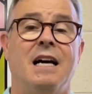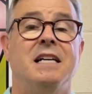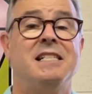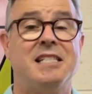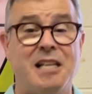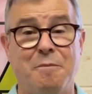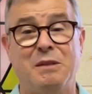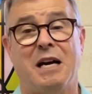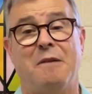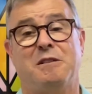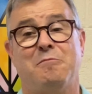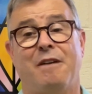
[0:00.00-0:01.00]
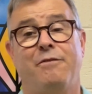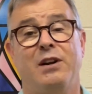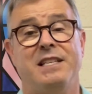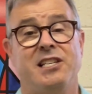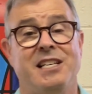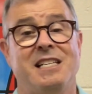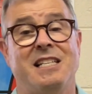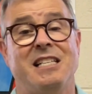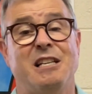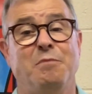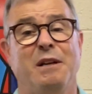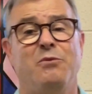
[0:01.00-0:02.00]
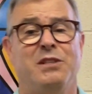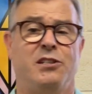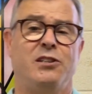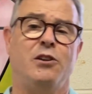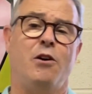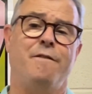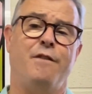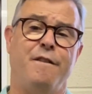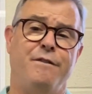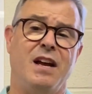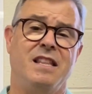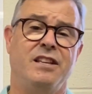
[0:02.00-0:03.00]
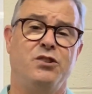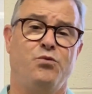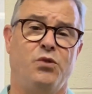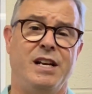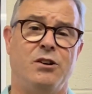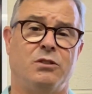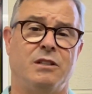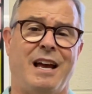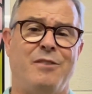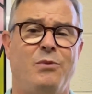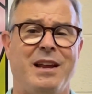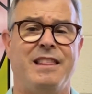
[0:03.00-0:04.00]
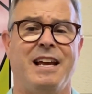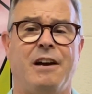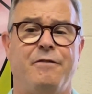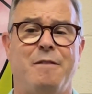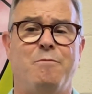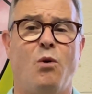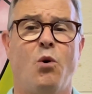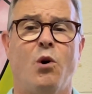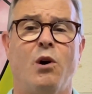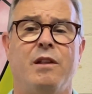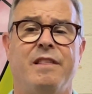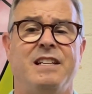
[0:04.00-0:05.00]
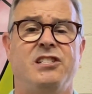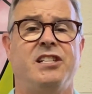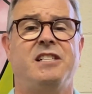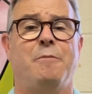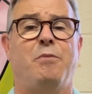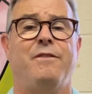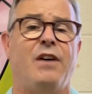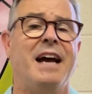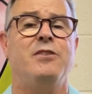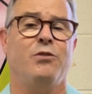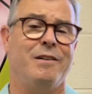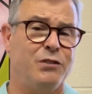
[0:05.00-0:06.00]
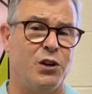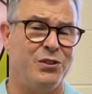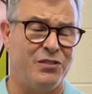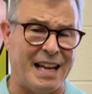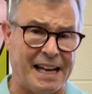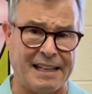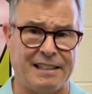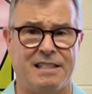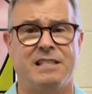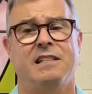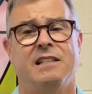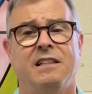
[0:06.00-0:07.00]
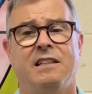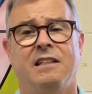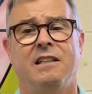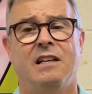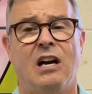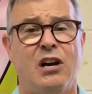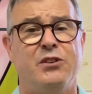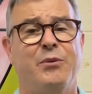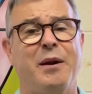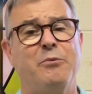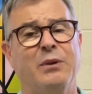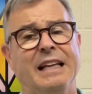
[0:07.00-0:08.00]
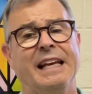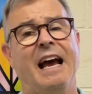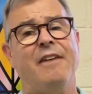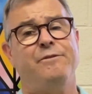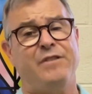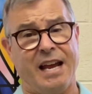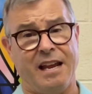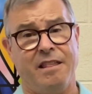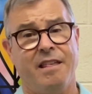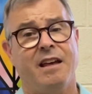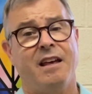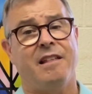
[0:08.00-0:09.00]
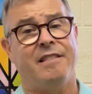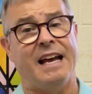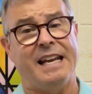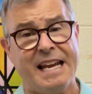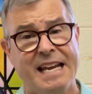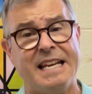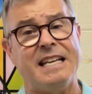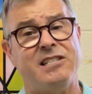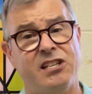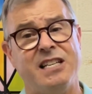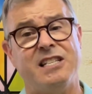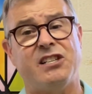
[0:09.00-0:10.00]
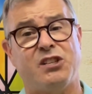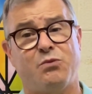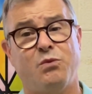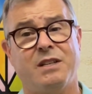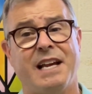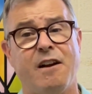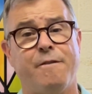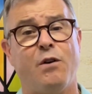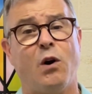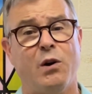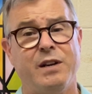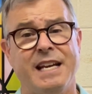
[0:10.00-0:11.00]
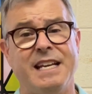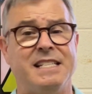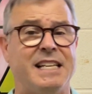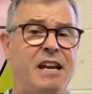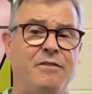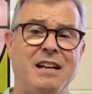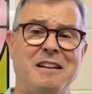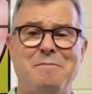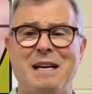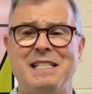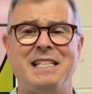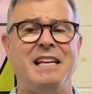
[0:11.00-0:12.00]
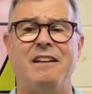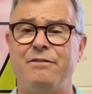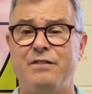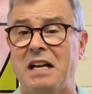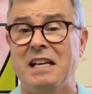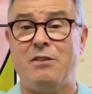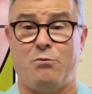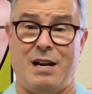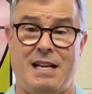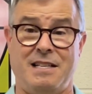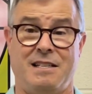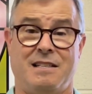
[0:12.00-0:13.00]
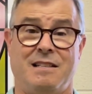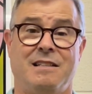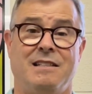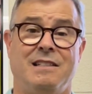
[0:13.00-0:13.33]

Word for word: Sometimes, my friend, Jesus simply wants to know if our faith is real and we think of him more than just a provider of good things. Do we really have faith that he, Jesus, will care for our needs, even in messy and funny ways?